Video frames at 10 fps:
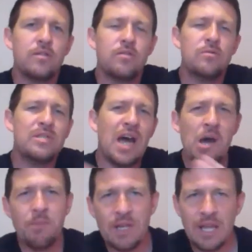to
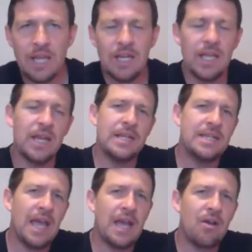dominate and
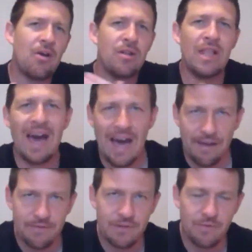attack our
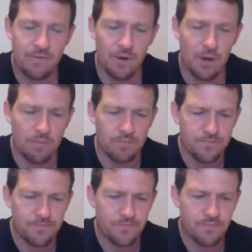lives from.
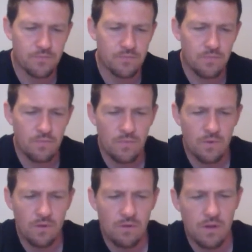
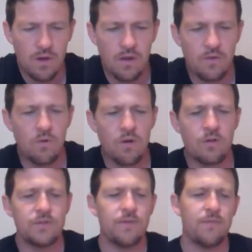In other
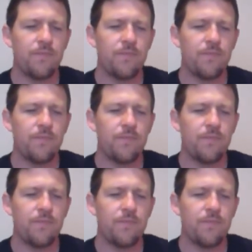words,